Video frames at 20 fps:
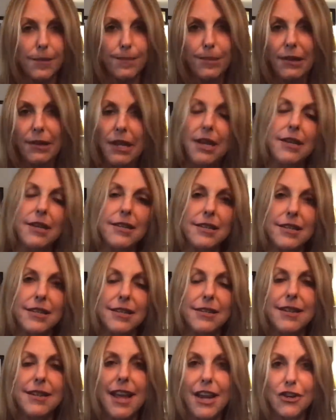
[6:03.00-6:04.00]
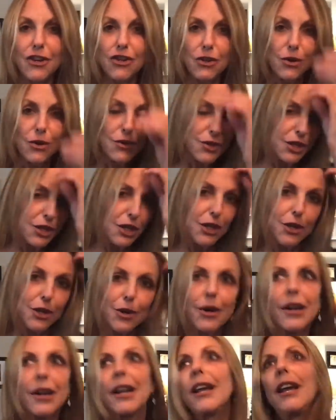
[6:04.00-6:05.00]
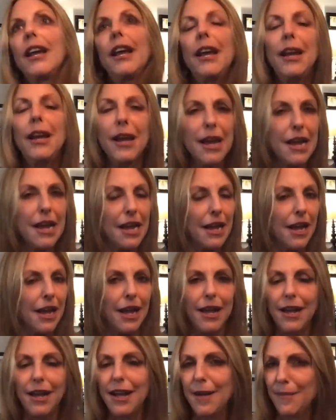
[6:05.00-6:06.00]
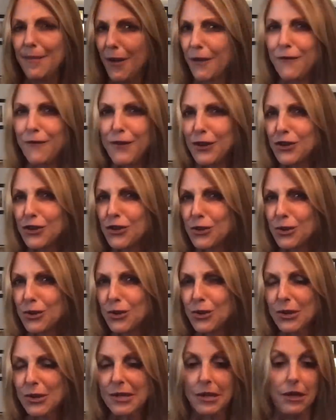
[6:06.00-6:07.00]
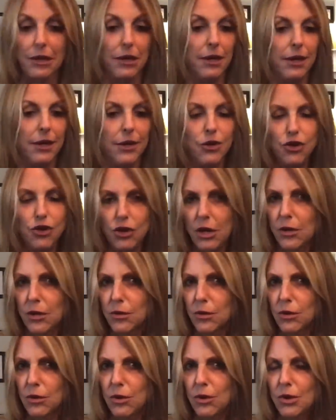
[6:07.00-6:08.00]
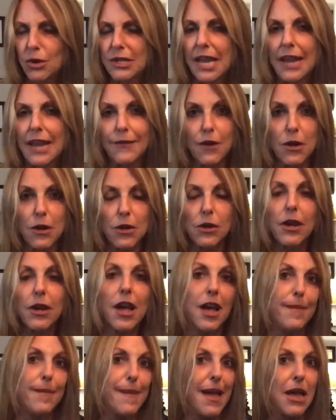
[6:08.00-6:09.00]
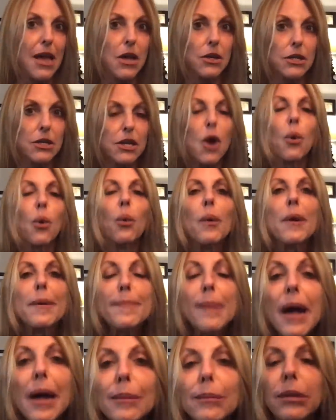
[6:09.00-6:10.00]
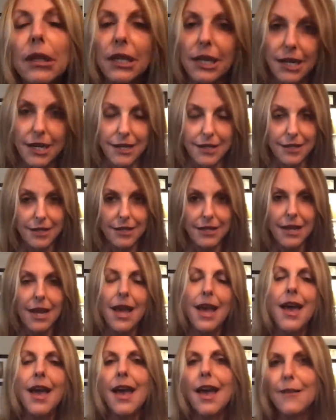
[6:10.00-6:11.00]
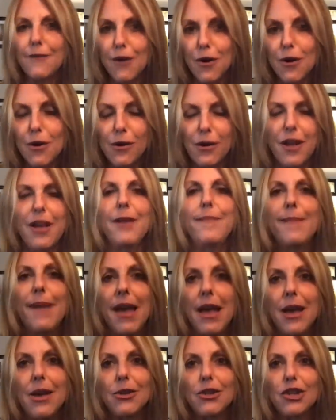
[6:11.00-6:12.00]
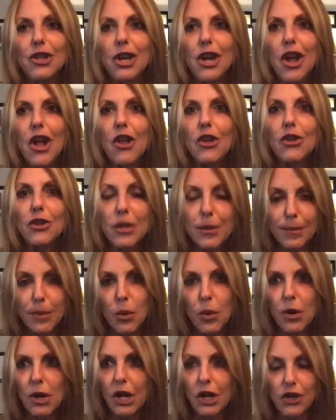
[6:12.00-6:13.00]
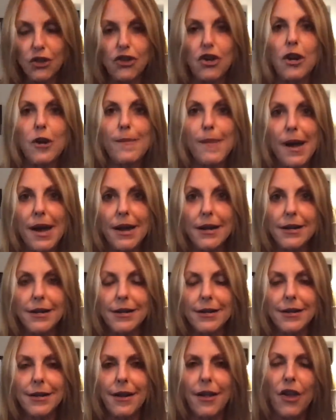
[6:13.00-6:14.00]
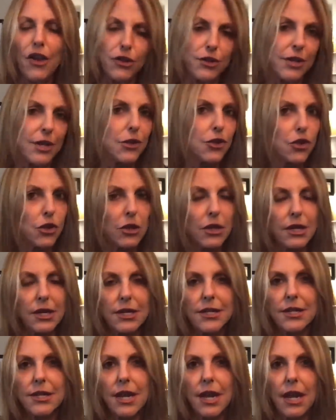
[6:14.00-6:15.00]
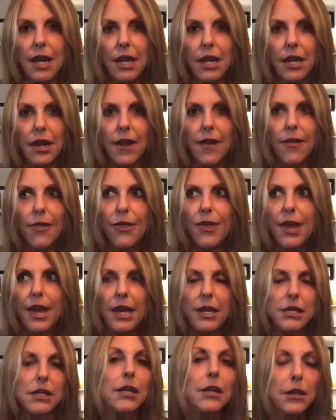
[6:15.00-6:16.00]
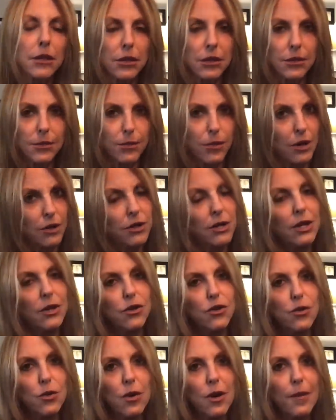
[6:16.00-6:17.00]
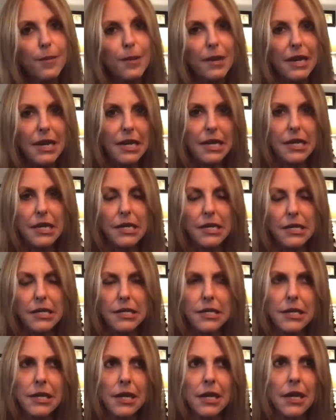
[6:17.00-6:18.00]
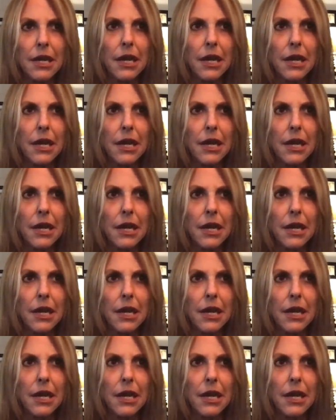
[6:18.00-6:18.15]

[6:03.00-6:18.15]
plus national security officials, generals have all come out, Republicans have all come out supporting Joe Biden, essentially saying that President Trump is